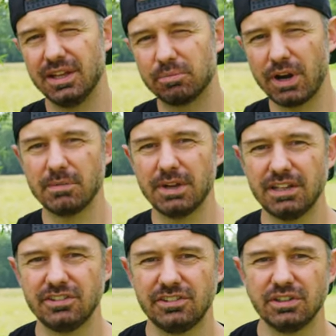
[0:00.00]
prime
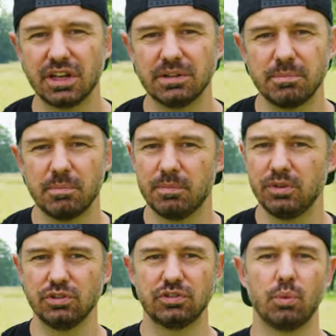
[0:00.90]
lens, you can
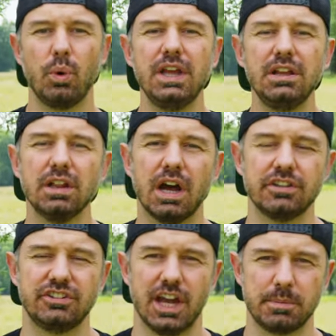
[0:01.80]
use way
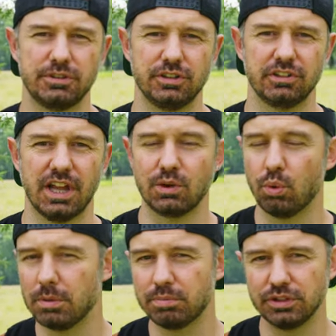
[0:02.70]
larger apertures, like
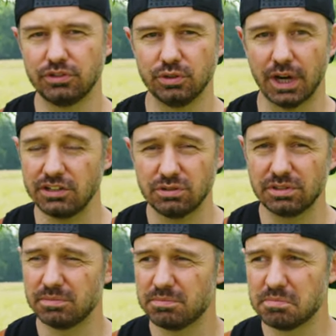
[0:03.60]
one point two. I shoot
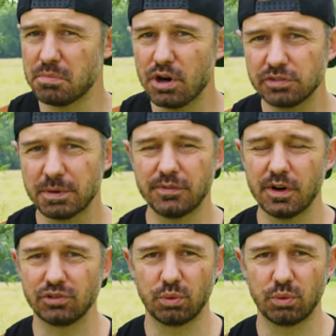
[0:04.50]
most of my photos